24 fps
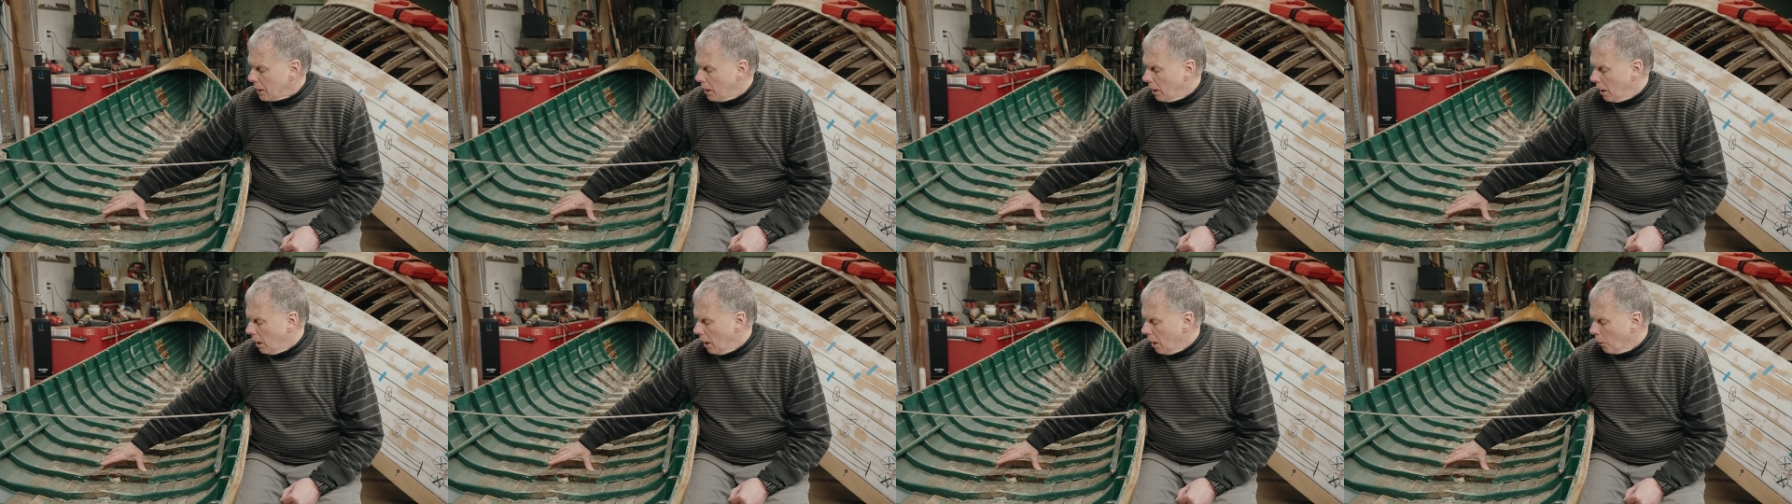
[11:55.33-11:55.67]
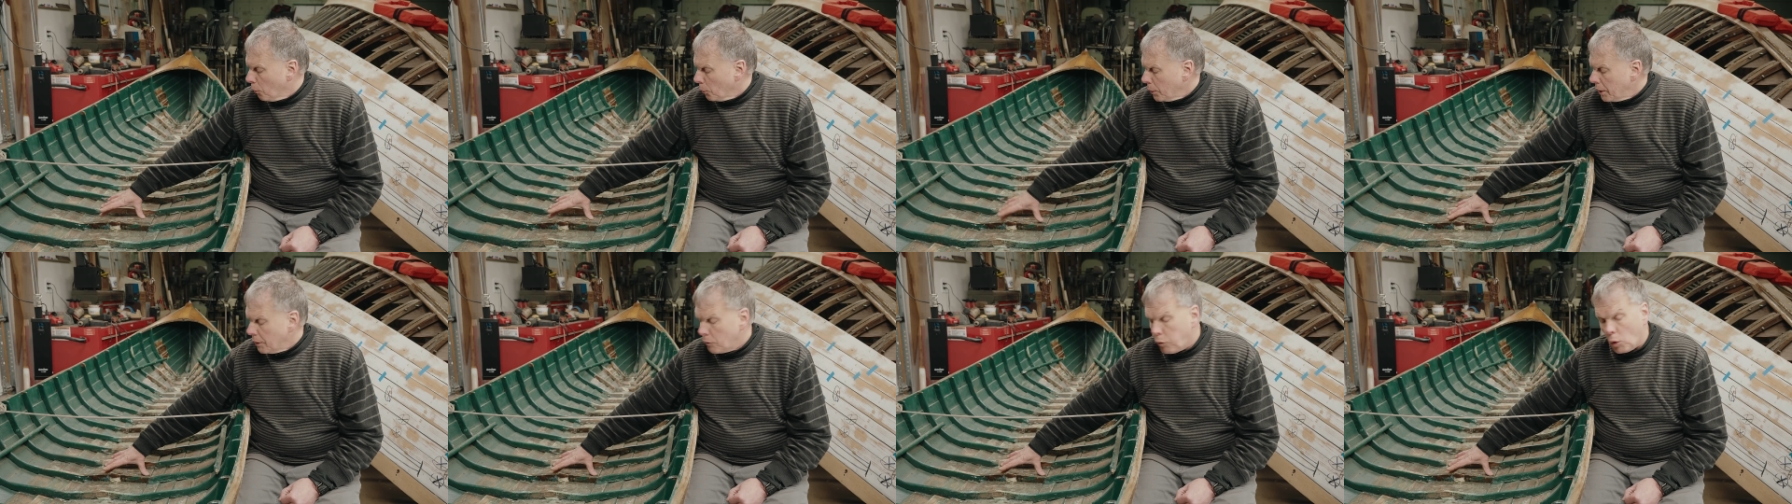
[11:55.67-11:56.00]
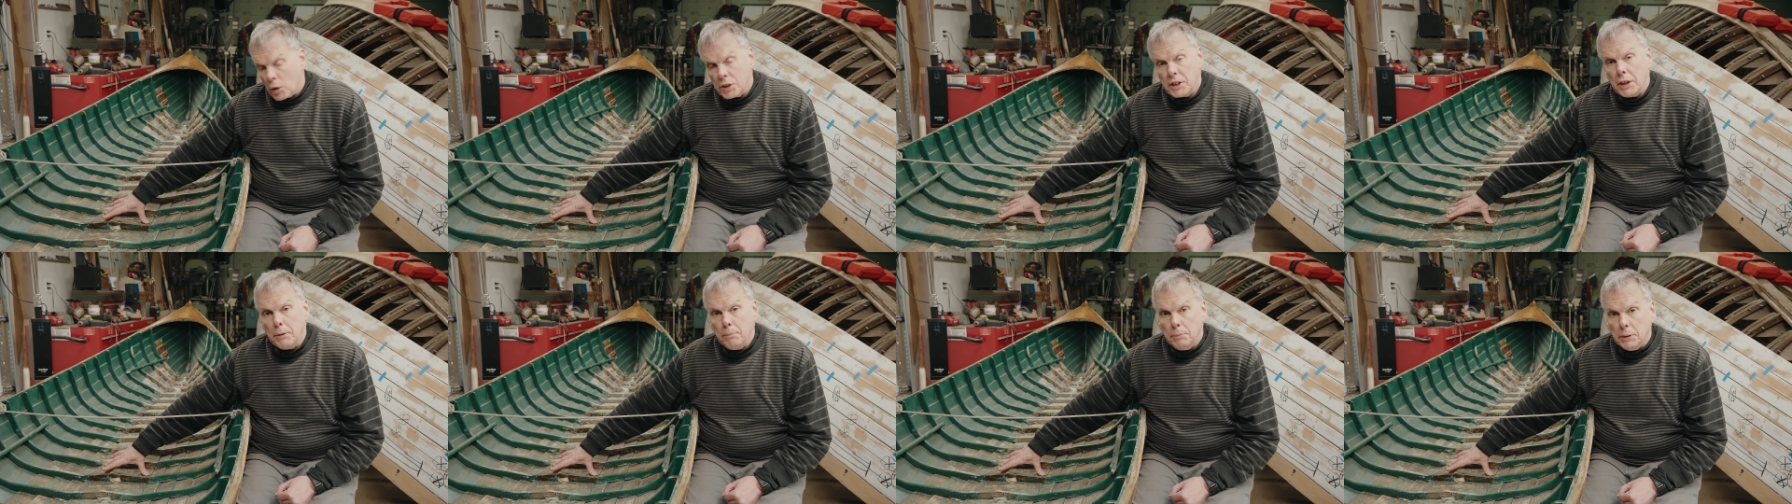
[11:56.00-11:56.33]

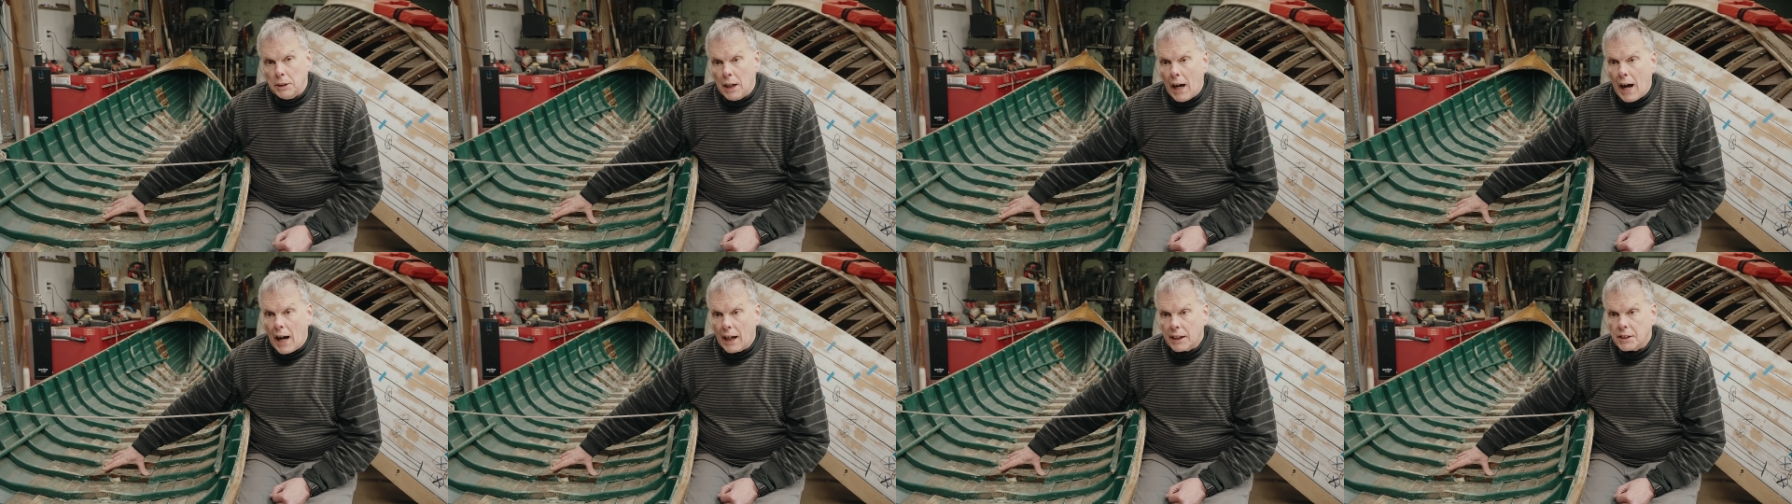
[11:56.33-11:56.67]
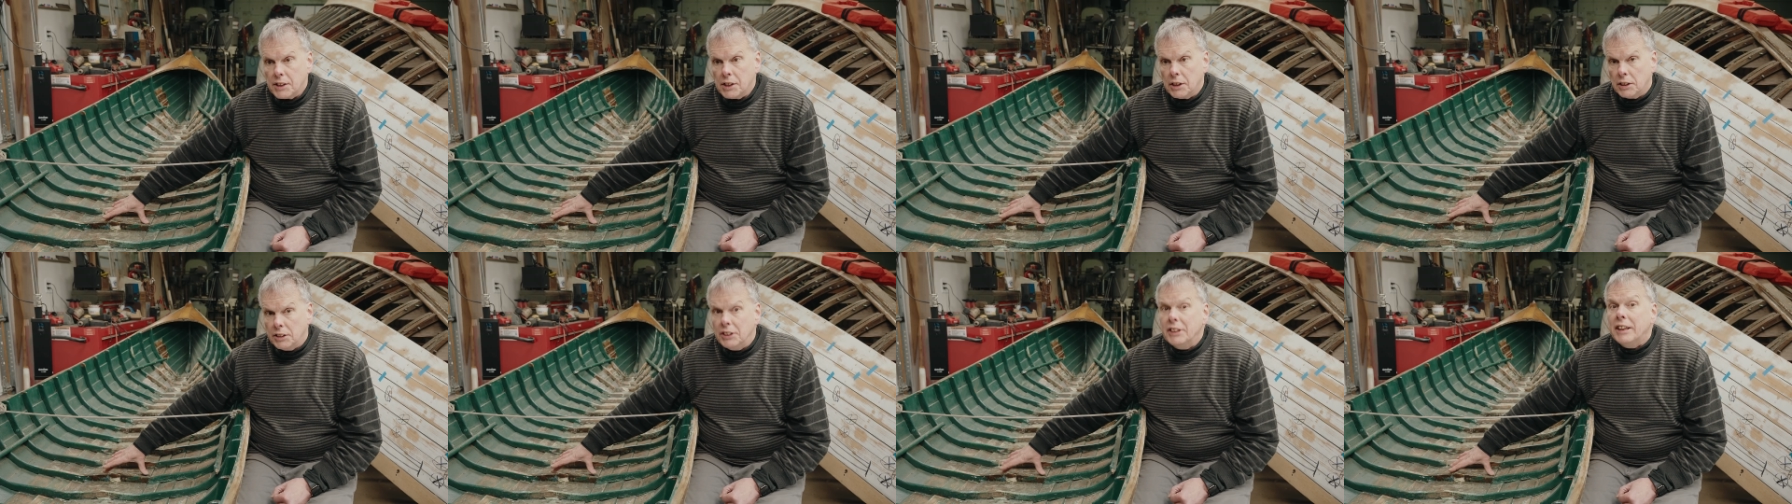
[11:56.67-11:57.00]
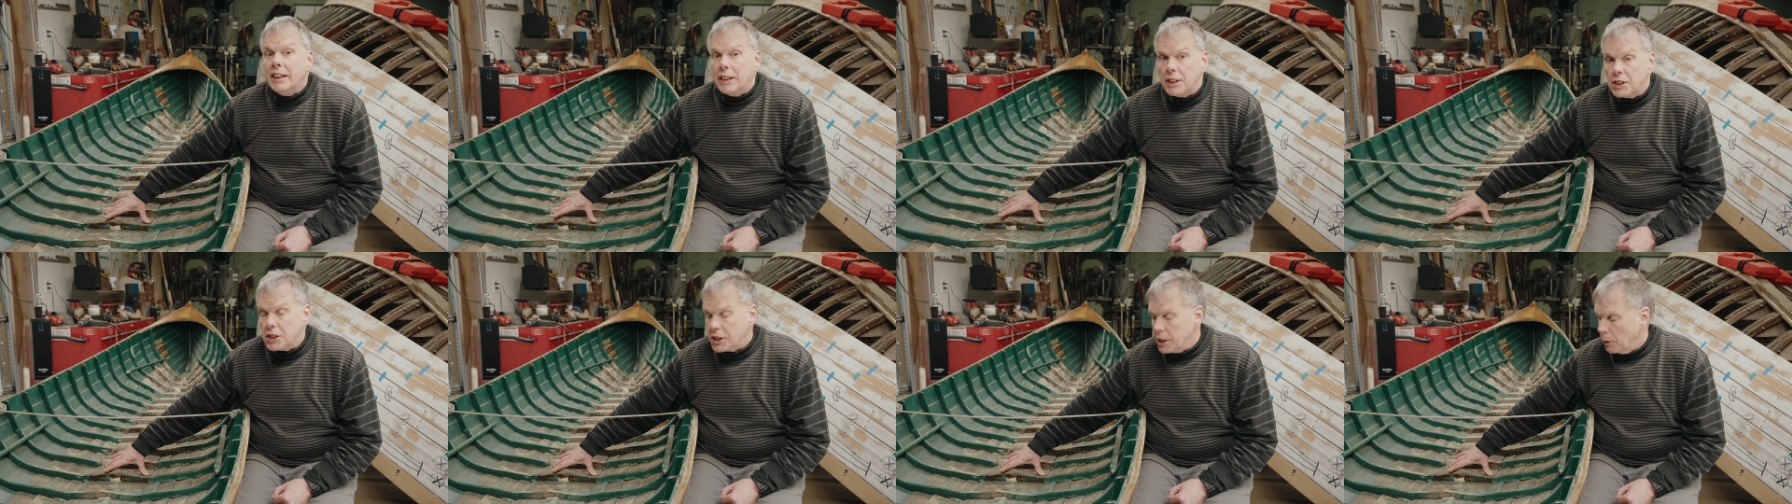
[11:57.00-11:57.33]
reinforcing blocks,
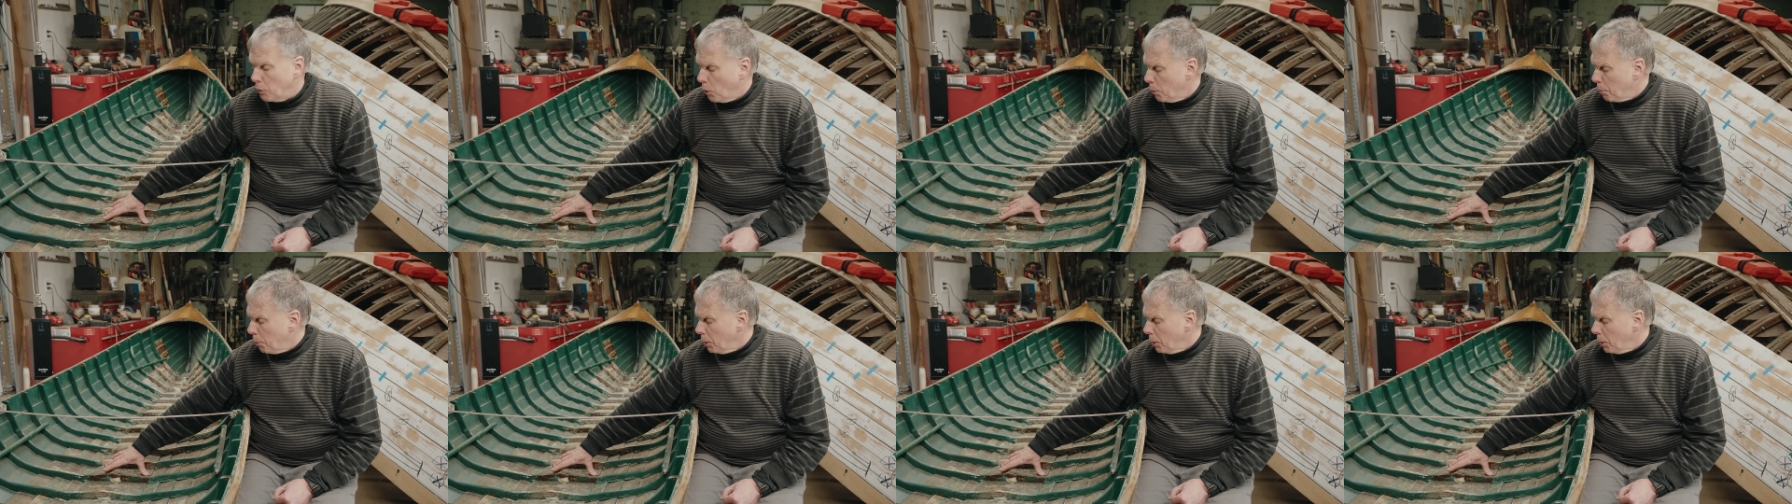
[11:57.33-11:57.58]
cleats that were